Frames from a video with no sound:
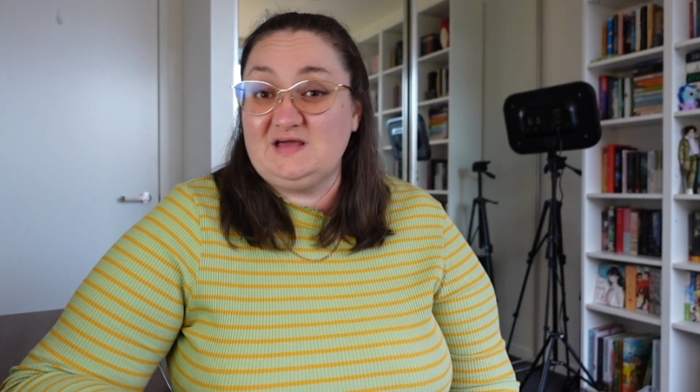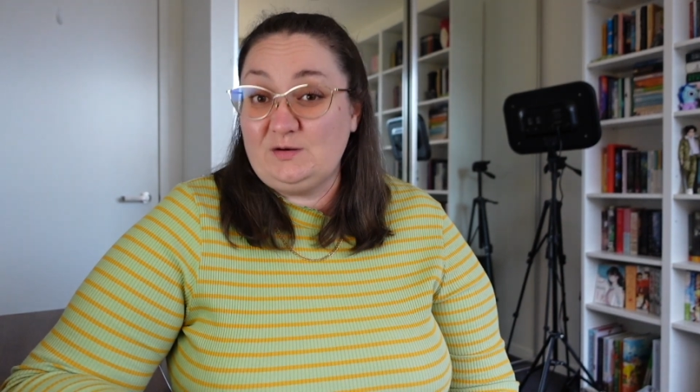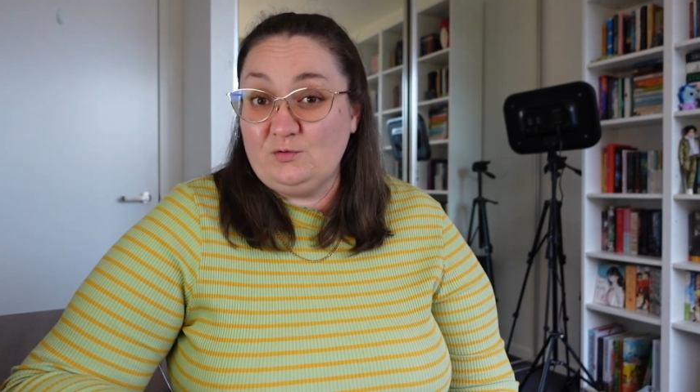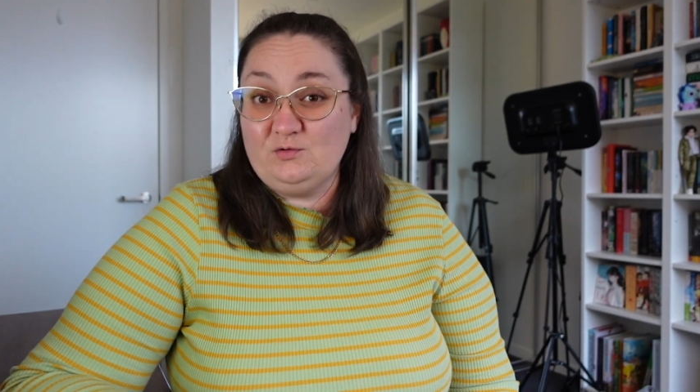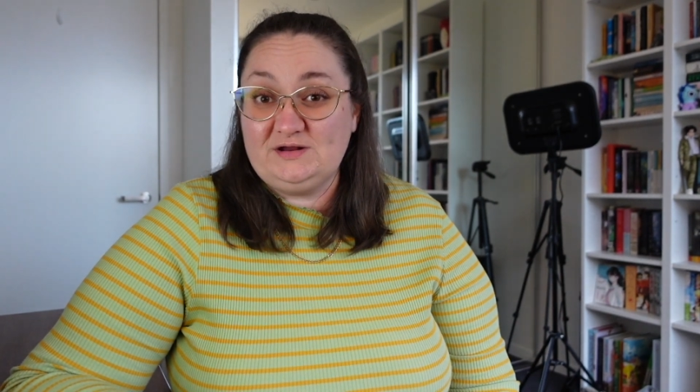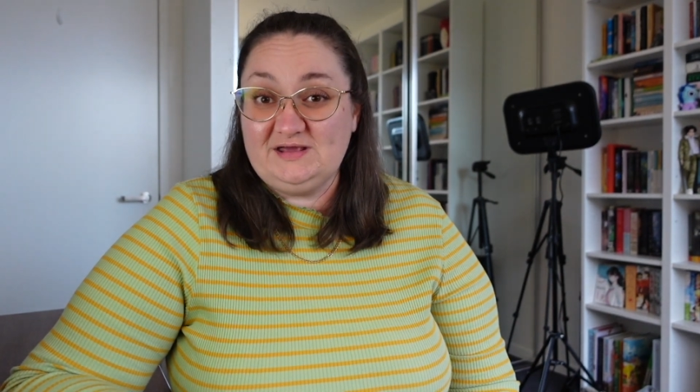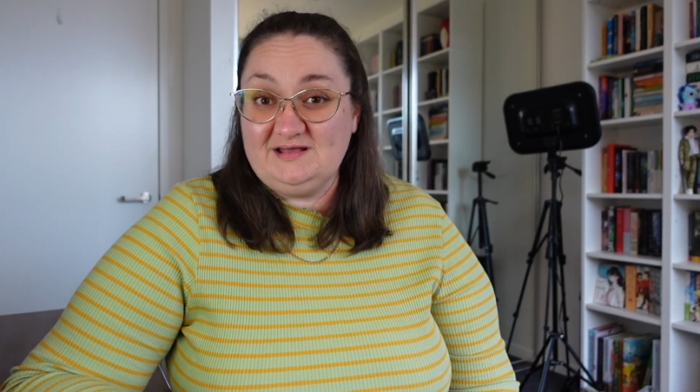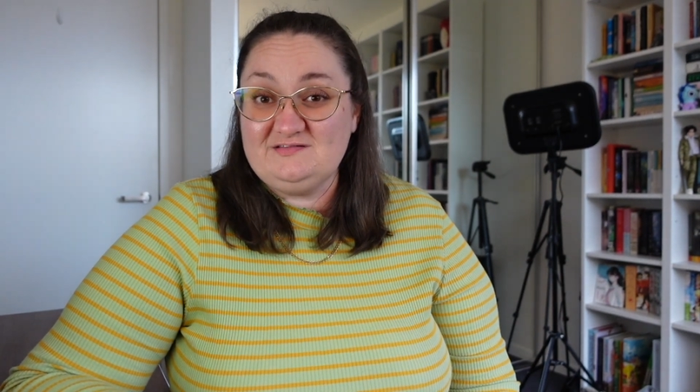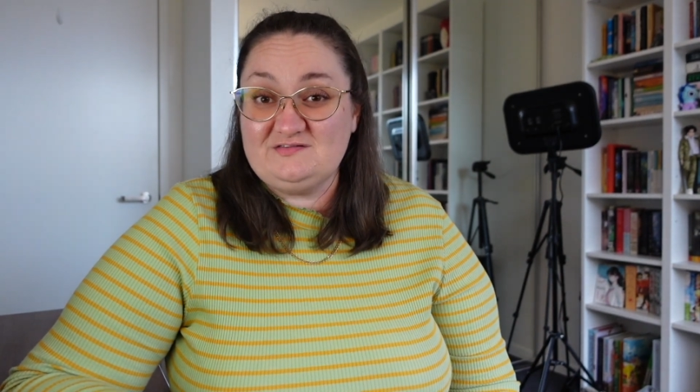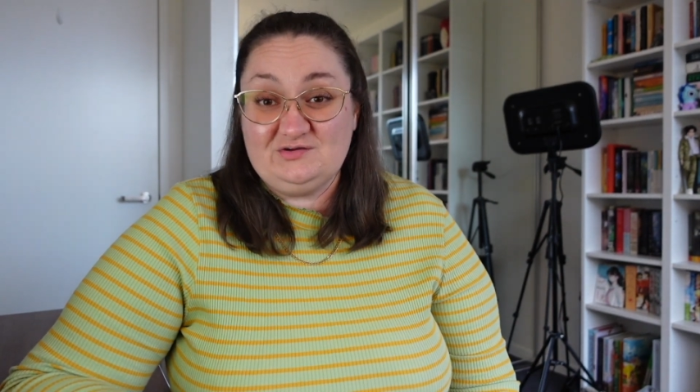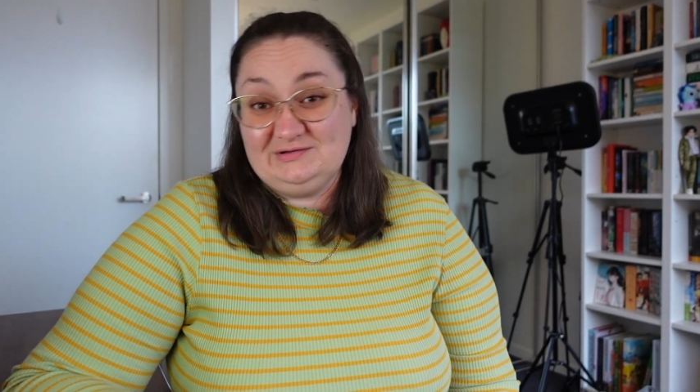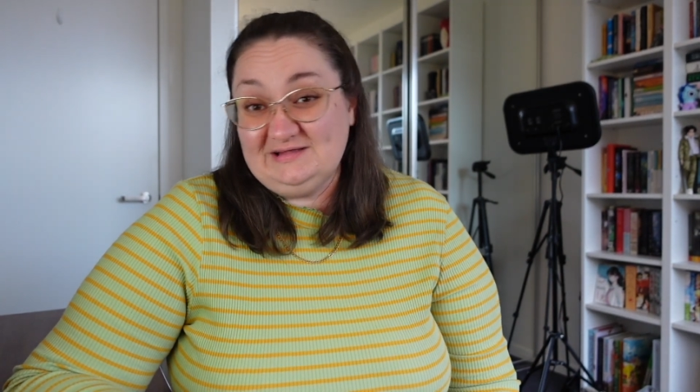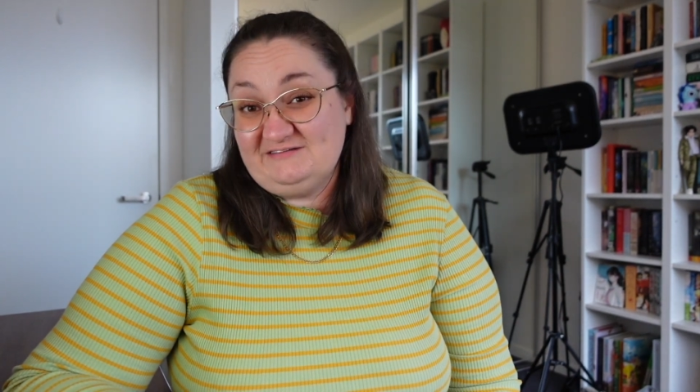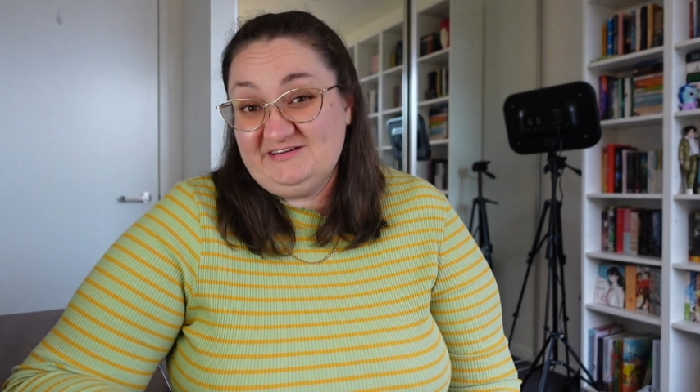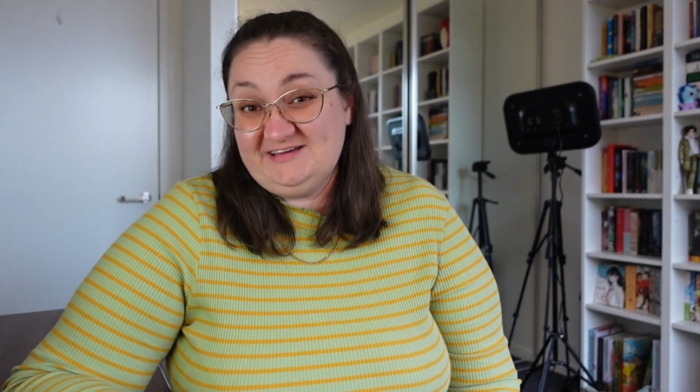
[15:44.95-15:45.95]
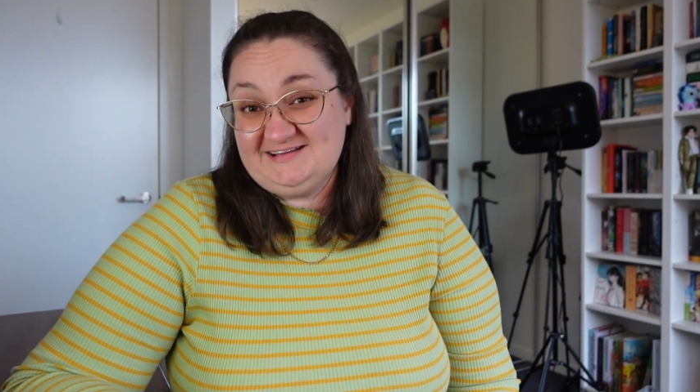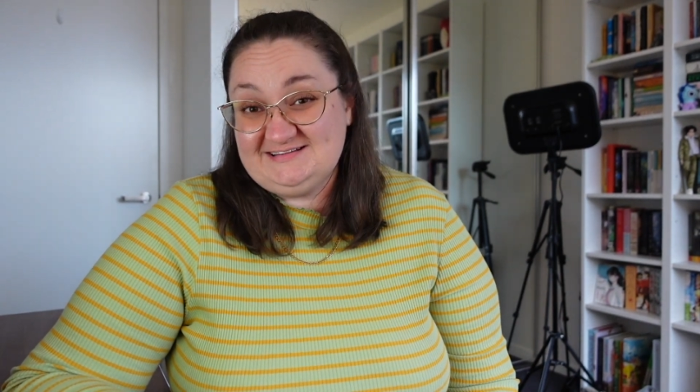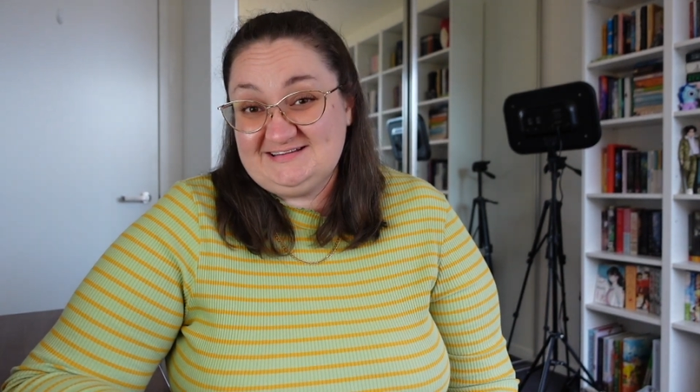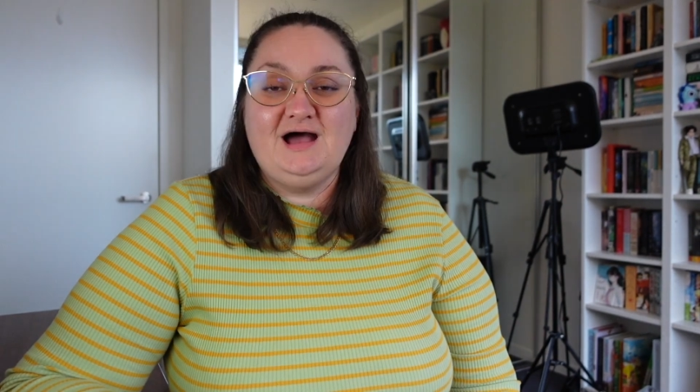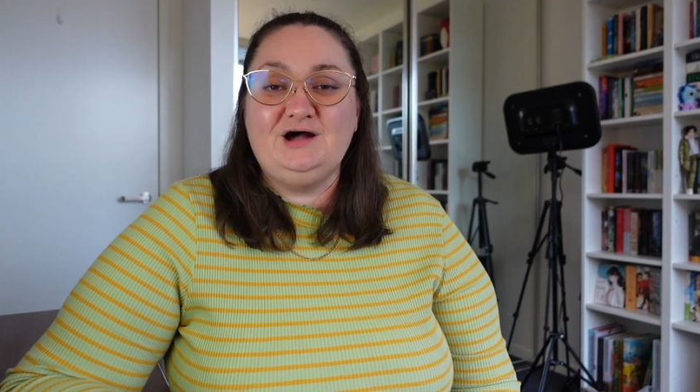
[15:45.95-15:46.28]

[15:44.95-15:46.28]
an audience who love it.